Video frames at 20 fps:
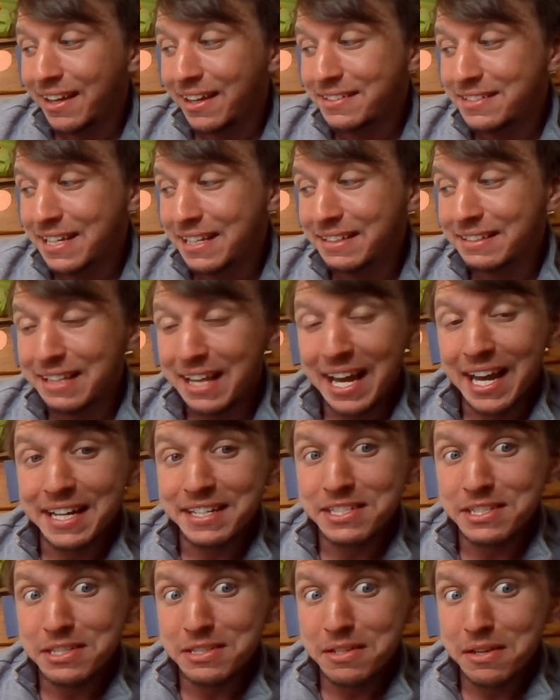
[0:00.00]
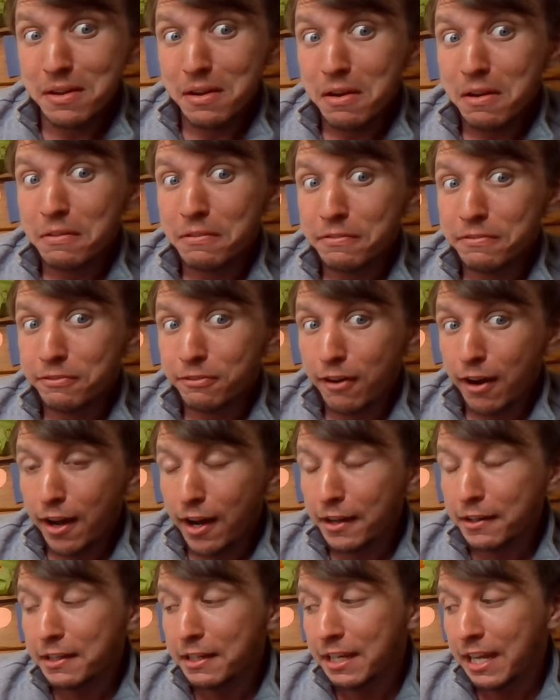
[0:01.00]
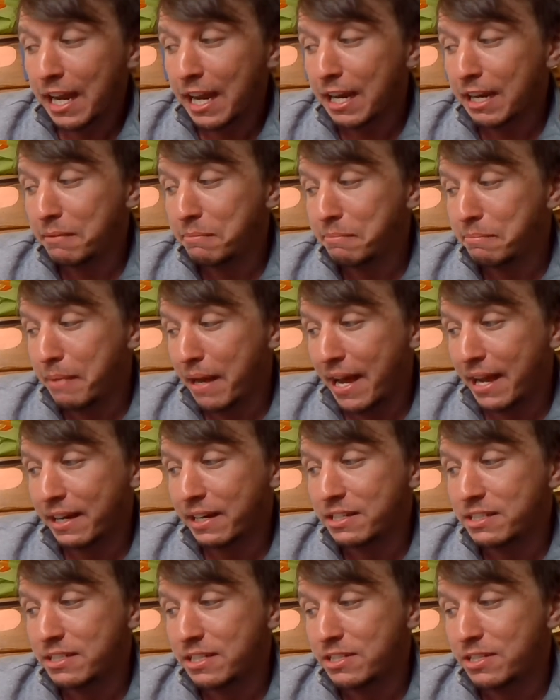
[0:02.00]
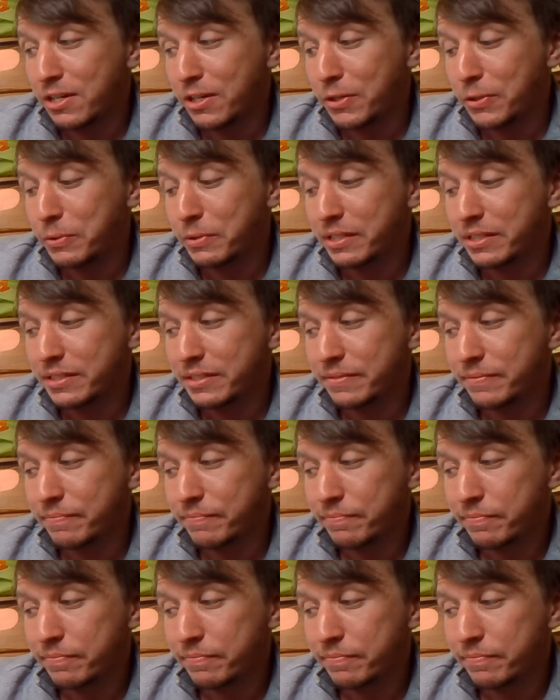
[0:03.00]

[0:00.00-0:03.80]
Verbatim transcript: And at last, Frog came back to Toad.